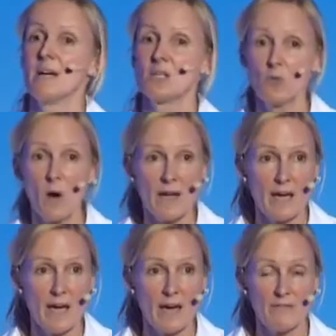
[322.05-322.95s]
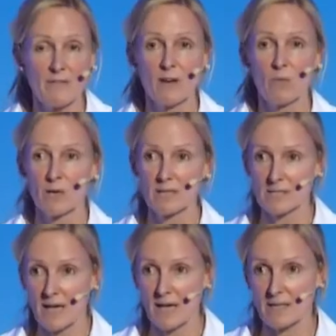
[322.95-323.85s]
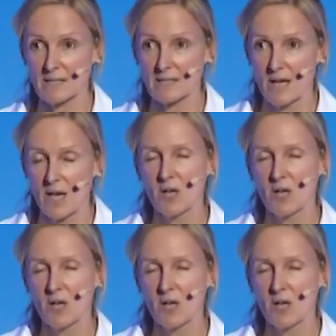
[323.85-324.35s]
do I have what it takes?